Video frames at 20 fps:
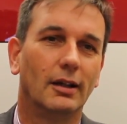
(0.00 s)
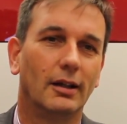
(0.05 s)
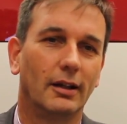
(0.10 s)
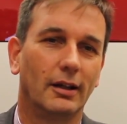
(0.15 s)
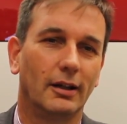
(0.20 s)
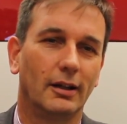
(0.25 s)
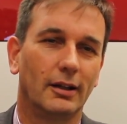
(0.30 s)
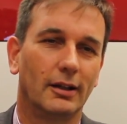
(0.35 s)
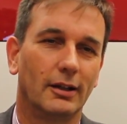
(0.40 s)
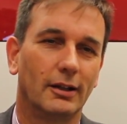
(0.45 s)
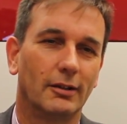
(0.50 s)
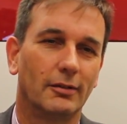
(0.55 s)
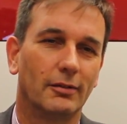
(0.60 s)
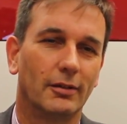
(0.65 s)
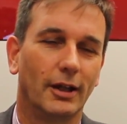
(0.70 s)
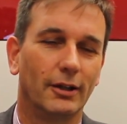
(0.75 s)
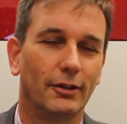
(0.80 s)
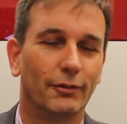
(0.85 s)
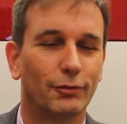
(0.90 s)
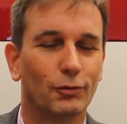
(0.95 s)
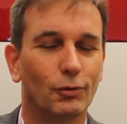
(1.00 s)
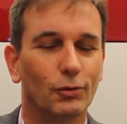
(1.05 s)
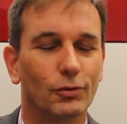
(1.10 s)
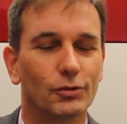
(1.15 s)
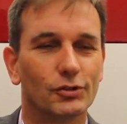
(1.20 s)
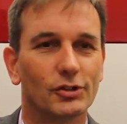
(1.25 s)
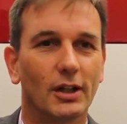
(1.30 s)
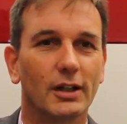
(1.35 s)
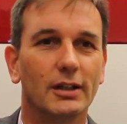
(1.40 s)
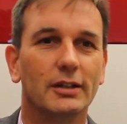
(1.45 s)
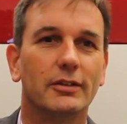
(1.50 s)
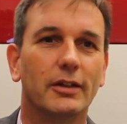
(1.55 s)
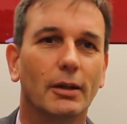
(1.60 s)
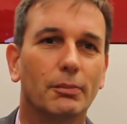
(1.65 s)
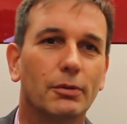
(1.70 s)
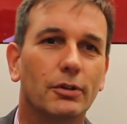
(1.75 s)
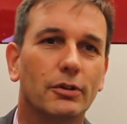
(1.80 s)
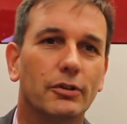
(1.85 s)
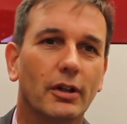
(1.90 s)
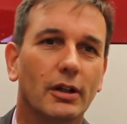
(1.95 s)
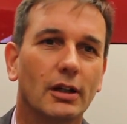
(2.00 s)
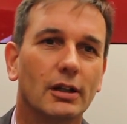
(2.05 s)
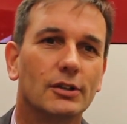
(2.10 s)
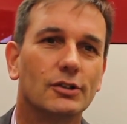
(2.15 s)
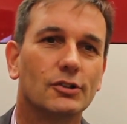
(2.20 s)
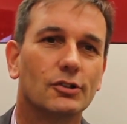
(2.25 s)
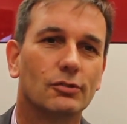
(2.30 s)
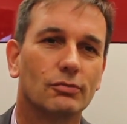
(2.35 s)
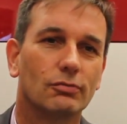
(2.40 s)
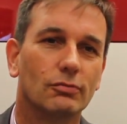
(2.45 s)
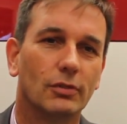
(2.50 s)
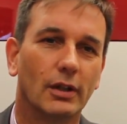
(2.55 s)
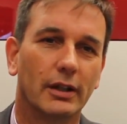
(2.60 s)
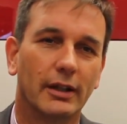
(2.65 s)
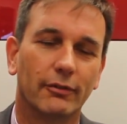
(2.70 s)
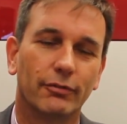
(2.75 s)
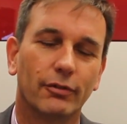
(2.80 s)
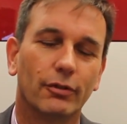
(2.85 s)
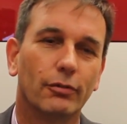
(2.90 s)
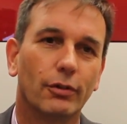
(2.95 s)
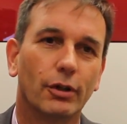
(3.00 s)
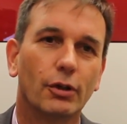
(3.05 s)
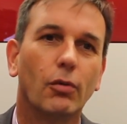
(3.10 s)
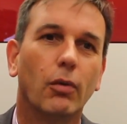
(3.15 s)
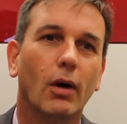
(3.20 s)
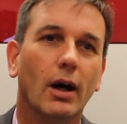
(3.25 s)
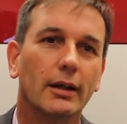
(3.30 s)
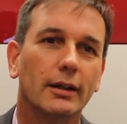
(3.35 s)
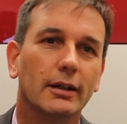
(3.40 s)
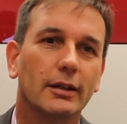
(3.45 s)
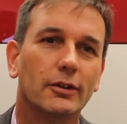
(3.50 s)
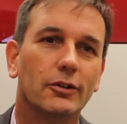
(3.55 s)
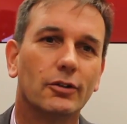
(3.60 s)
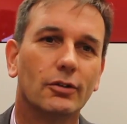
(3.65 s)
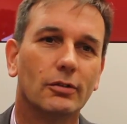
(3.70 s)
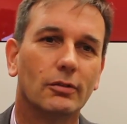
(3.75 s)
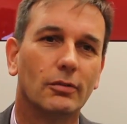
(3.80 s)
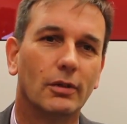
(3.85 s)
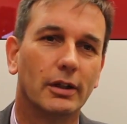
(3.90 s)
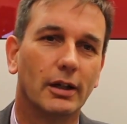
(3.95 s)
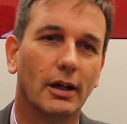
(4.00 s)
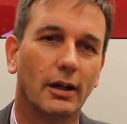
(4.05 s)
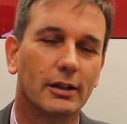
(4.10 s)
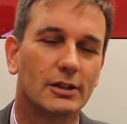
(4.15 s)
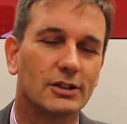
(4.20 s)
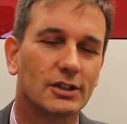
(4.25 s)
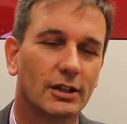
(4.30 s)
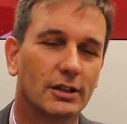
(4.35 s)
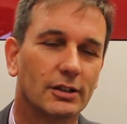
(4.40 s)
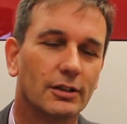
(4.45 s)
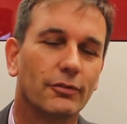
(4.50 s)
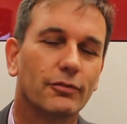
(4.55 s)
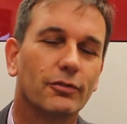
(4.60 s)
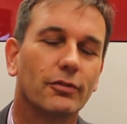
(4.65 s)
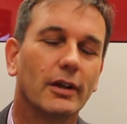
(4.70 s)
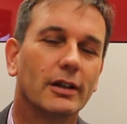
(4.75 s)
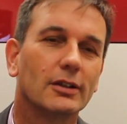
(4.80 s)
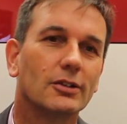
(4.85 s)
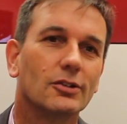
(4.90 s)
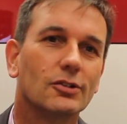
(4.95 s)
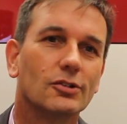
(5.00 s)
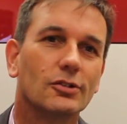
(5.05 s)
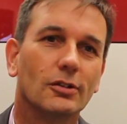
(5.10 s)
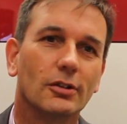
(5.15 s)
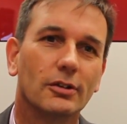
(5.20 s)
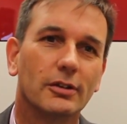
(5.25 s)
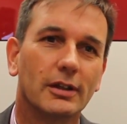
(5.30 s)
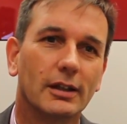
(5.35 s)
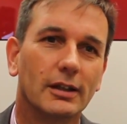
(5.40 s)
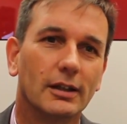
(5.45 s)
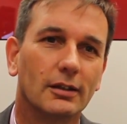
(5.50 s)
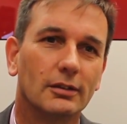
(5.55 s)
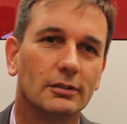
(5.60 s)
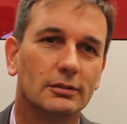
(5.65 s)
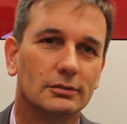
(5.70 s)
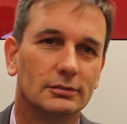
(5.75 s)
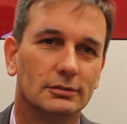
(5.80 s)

And of course I deputize whenever required when our Executive Director is not there.